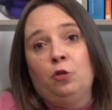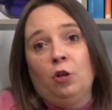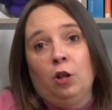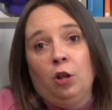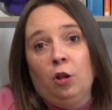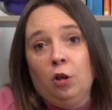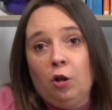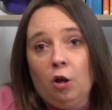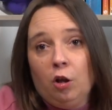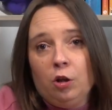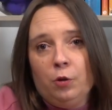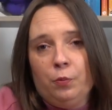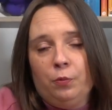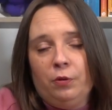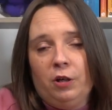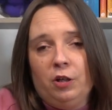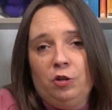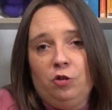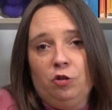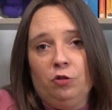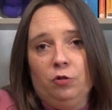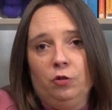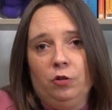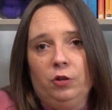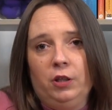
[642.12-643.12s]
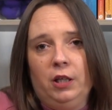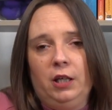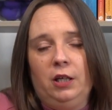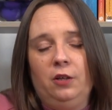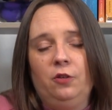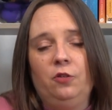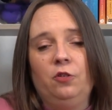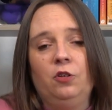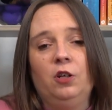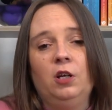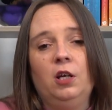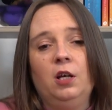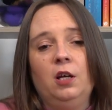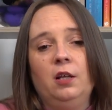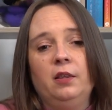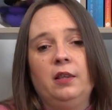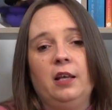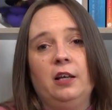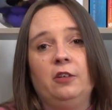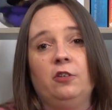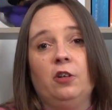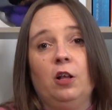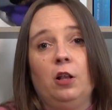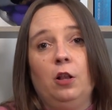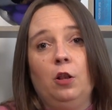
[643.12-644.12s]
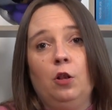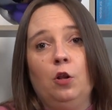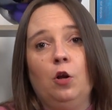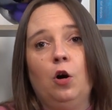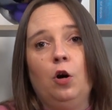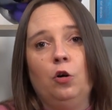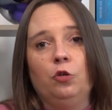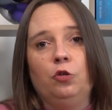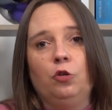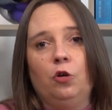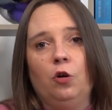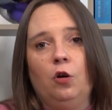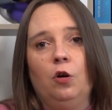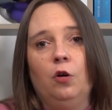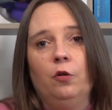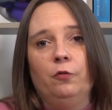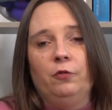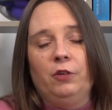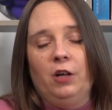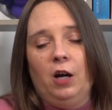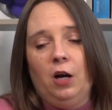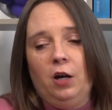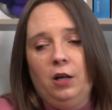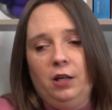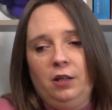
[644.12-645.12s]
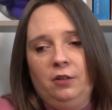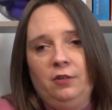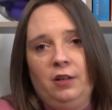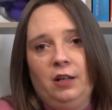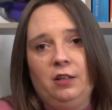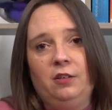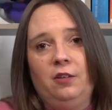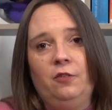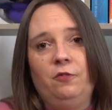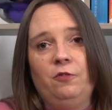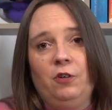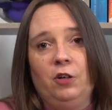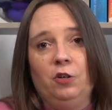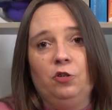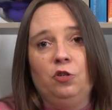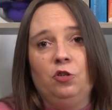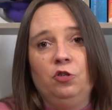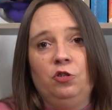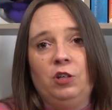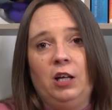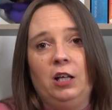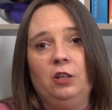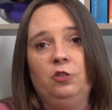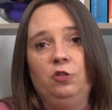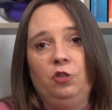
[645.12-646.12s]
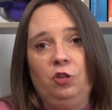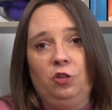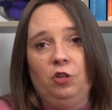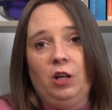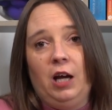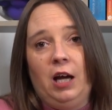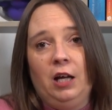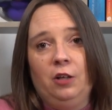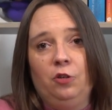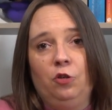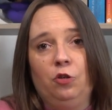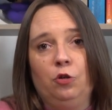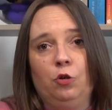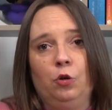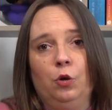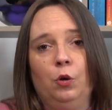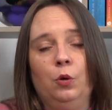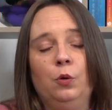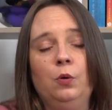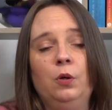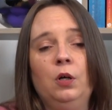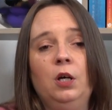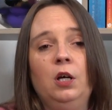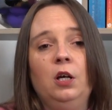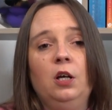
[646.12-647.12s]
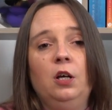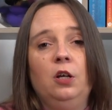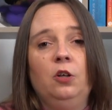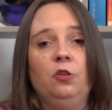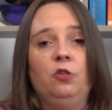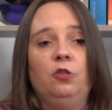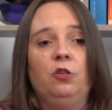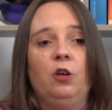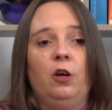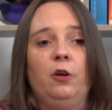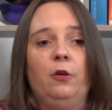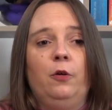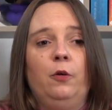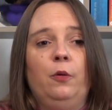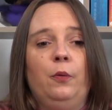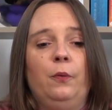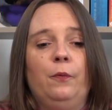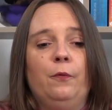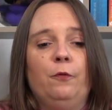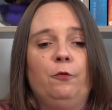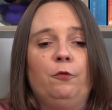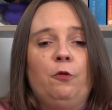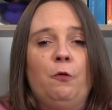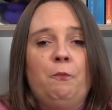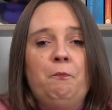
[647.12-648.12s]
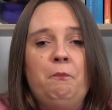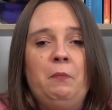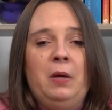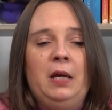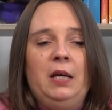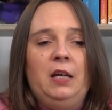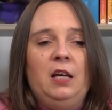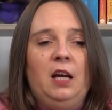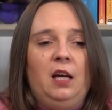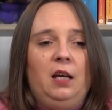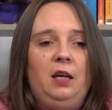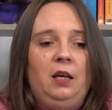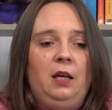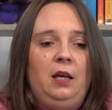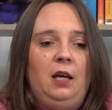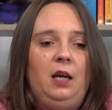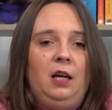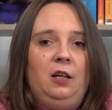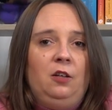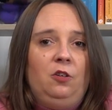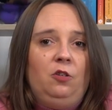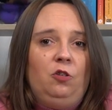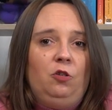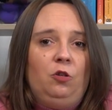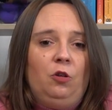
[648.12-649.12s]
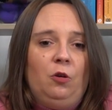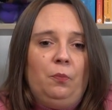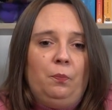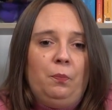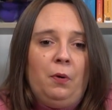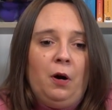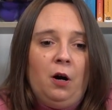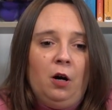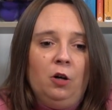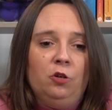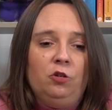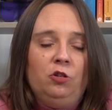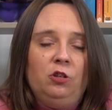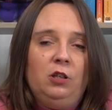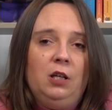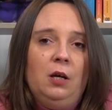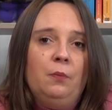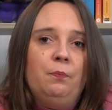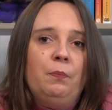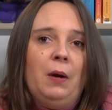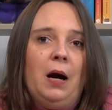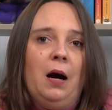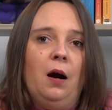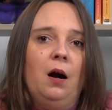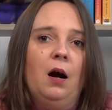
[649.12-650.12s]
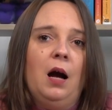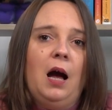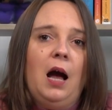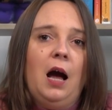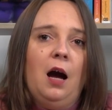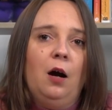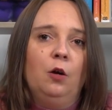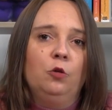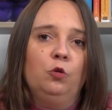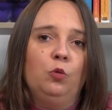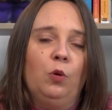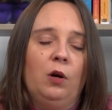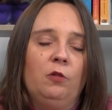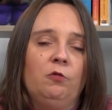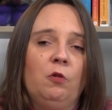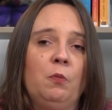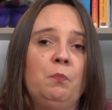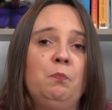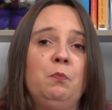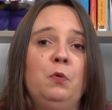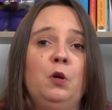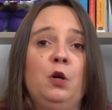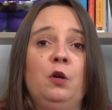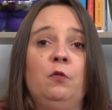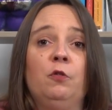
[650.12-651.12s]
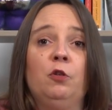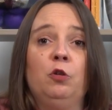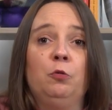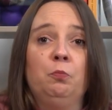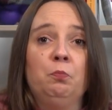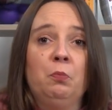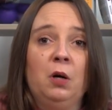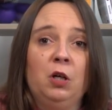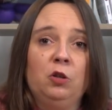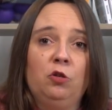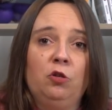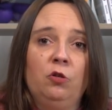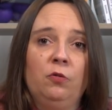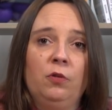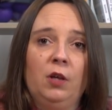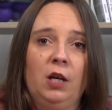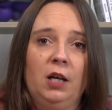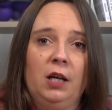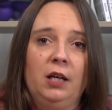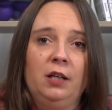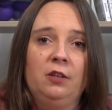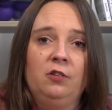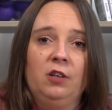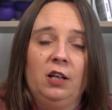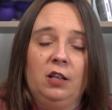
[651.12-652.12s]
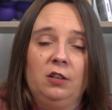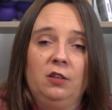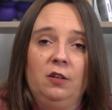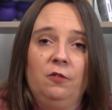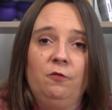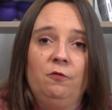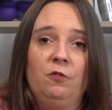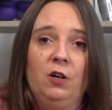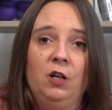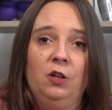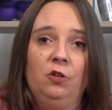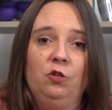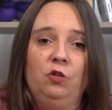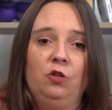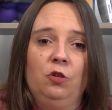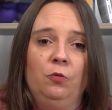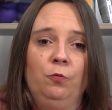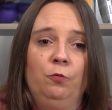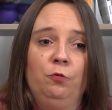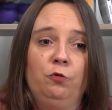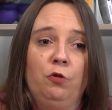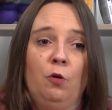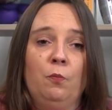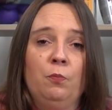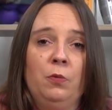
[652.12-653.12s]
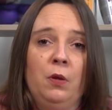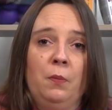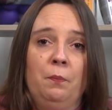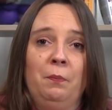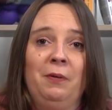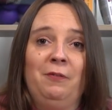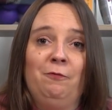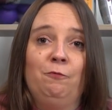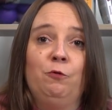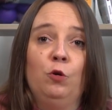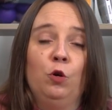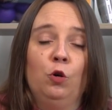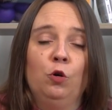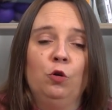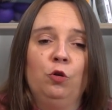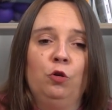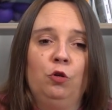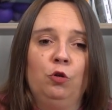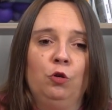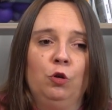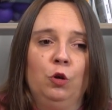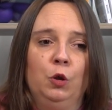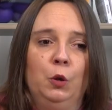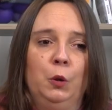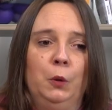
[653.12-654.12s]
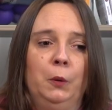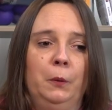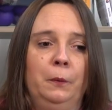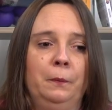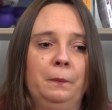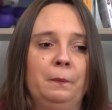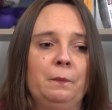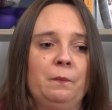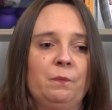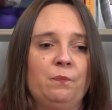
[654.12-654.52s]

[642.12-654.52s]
a lot of pressure on this. There's a lot of executive function challenges at school. So for me, it's partially about how do I remove as much of that executive function from them before school,